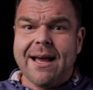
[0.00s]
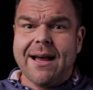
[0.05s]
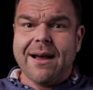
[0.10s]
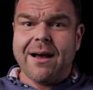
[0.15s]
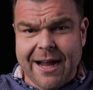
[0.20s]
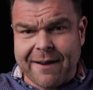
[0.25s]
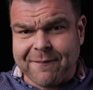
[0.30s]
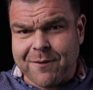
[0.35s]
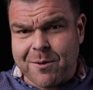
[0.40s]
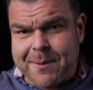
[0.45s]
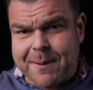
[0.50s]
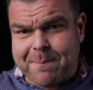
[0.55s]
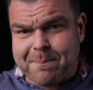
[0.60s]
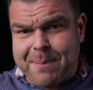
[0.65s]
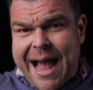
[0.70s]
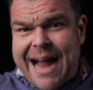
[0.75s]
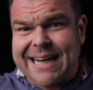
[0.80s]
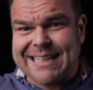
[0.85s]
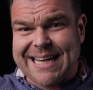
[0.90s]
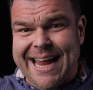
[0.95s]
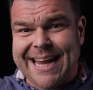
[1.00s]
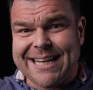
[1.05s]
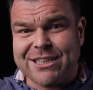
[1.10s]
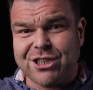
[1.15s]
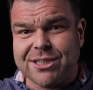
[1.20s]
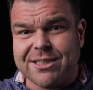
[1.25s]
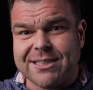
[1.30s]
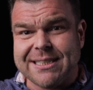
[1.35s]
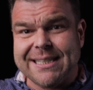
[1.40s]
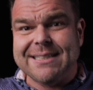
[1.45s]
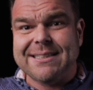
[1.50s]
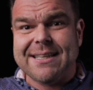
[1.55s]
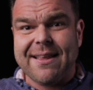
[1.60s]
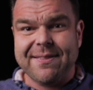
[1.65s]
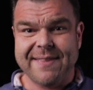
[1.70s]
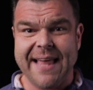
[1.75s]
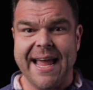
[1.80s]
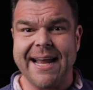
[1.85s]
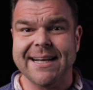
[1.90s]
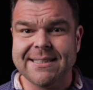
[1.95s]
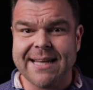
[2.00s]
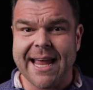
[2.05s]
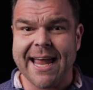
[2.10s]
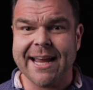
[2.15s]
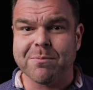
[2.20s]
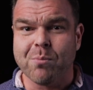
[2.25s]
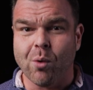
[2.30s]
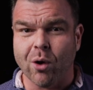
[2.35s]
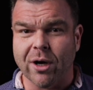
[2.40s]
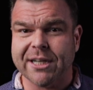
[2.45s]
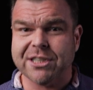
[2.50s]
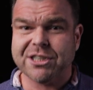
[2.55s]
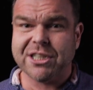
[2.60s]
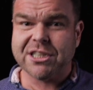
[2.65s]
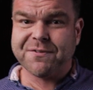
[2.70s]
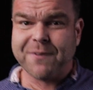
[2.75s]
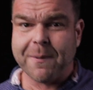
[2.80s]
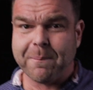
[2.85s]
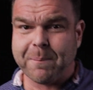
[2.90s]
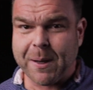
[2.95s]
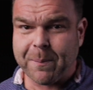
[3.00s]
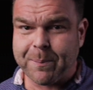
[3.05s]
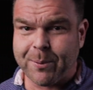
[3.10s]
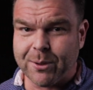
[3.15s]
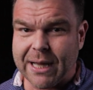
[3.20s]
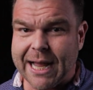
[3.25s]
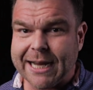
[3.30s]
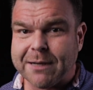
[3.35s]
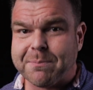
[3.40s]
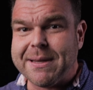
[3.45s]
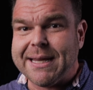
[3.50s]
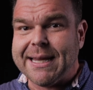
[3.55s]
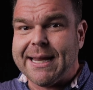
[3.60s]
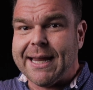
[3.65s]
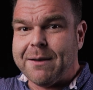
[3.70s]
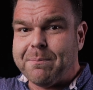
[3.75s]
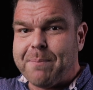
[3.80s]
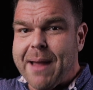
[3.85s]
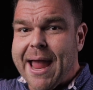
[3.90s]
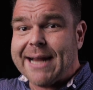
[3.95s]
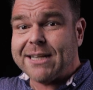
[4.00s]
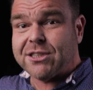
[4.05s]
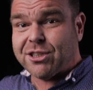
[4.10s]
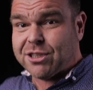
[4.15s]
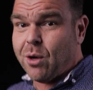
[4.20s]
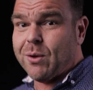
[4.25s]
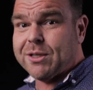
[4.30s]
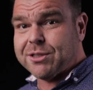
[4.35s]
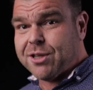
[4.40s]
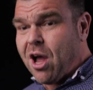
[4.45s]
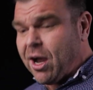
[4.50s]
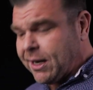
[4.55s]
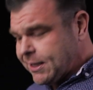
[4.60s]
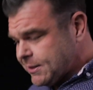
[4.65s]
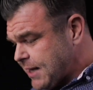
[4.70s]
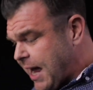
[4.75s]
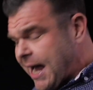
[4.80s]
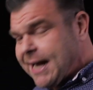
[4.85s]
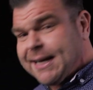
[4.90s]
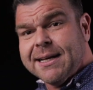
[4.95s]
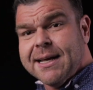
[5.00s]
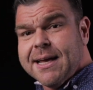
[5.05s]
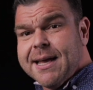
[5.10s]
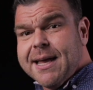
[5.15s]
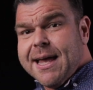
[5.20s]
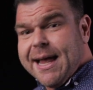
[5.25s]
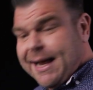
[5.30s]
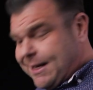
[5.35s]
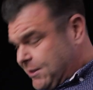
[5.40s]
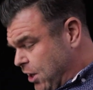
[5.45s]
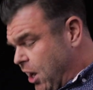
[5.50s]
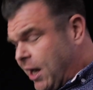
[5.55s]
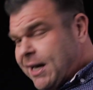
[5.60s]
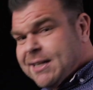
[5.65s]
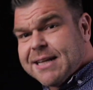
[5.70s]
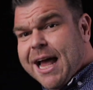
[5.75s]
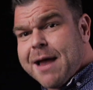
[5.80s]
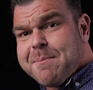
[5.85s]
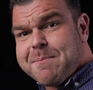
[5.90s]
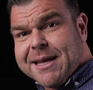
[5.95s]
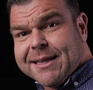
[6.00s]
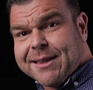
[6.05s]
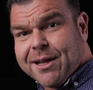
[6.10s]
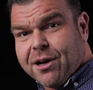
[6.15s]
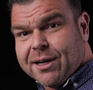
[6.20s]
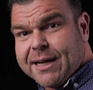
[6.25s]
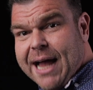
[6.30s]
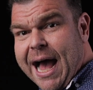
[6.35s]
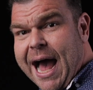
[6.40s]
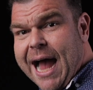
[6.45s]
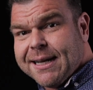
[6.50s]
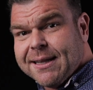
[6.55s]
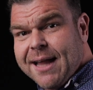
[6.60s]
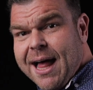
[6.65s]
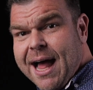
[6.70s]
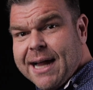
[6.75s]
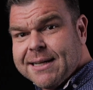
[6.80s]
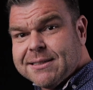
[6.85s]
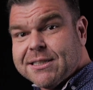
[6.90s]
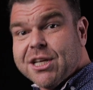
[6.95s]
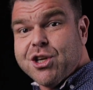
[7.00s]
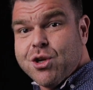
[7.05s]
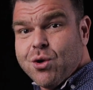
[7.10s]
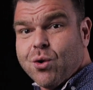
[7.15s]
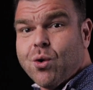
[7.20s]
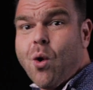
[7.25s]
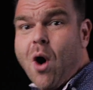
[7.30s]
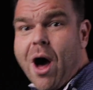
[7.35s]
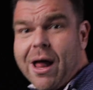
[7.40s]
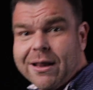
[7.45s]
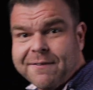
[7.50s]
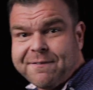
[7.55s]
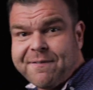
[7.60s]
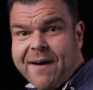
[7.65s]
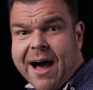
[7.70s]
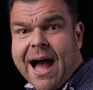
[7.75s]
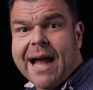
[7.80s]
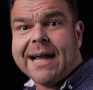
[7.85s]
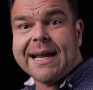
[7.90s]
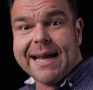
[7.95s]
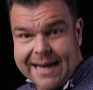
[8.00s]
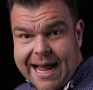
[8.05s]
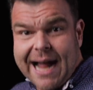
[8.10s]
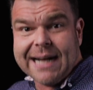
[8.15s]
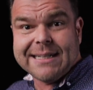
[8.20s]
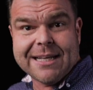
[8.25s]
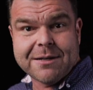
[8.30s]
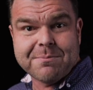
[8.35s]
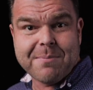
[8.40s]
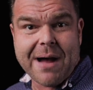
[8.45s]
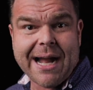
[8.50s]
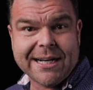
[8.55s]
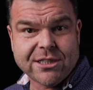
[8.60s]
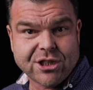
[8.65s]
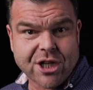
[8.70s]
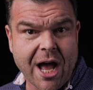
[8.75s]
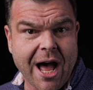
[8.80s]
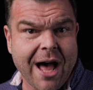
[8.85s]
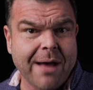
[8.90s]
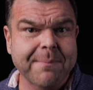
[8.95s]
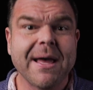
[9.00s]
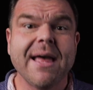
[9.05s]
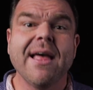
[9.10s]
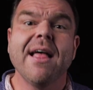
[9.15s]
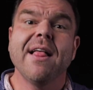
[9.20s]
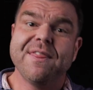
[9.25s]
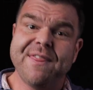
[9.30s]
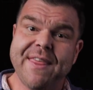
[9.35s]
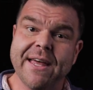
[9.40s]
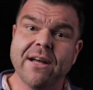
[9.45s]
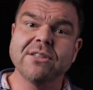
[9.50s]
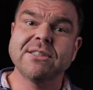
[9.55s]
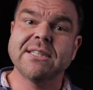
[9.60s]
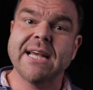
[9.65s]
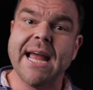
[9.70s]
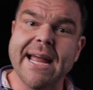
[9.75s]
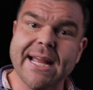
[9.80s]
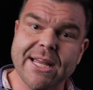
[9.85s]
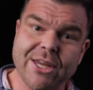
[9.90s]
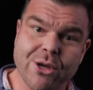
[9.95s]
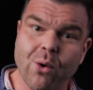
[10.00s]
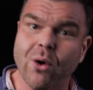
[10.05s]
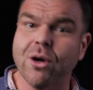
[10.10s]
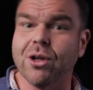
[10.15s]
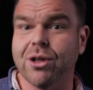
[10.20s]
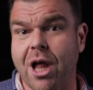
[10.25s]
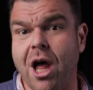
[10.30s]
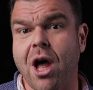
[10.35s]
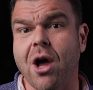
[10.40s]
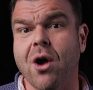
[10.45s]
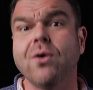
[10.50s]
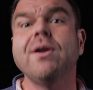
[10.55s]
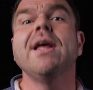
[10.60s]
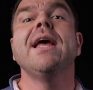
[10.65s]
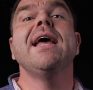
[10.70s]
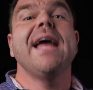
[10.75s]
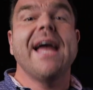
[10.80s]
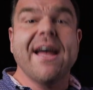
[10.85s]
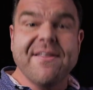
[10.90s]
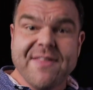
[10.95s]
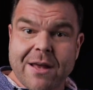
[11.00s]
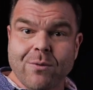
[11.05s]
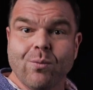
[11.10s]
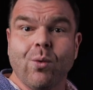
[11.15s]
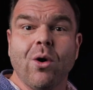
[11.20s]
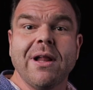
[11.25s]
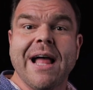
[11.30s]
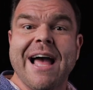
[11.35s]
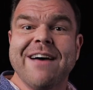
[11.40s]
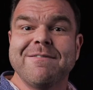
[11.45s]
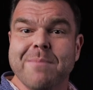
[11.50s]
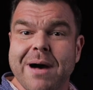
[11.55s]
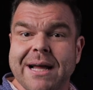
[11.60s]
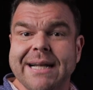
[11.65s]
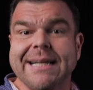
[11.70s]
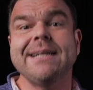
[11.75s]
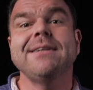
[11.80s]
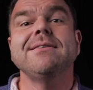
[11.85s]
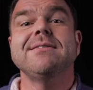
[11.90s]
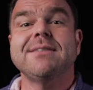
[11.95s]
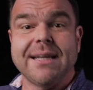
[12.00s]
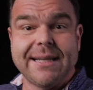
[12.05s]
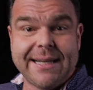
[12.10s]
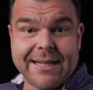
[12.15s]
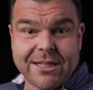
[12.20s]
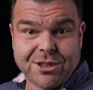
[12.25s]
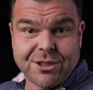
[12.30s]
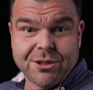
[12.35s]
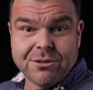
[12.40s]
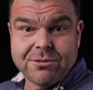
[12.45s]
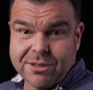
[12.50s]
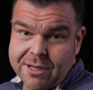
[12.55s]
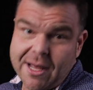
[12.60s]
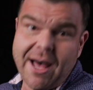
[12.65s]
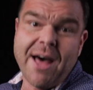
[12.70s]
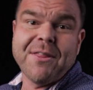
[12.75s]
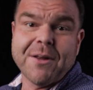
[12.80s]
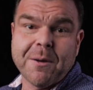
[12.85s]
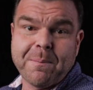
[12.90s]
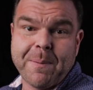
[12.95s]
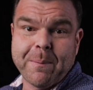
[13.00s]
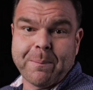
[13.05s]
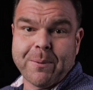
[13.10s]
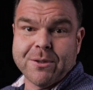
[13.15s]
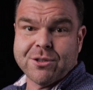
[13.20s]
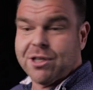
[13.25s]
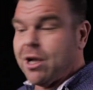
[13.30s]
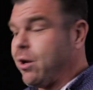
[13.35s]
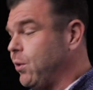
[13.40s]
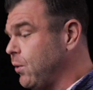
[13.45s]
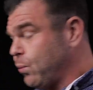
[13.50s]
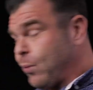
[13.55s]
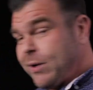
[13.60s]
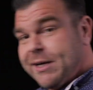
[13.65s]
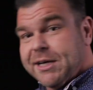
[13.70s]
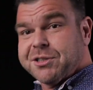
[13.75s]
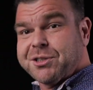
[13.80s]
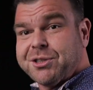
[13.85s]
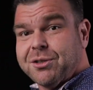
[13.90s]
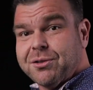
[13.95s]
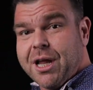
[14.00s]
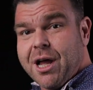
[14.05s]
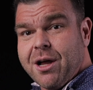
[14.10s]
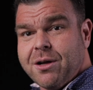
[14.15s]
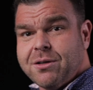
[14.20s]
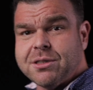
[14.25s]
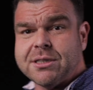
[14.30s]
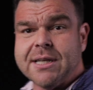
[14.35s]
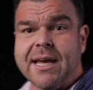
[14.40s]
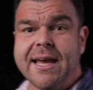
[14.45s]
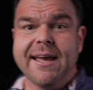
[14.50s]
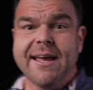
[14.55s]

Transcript: government-backed agencies. They take mortgages from people like me in banks. So as long as I meet their guidelines and you qualify and I did my job, they'll take your loan and then we'll have money to issue to other people. So we issue loans,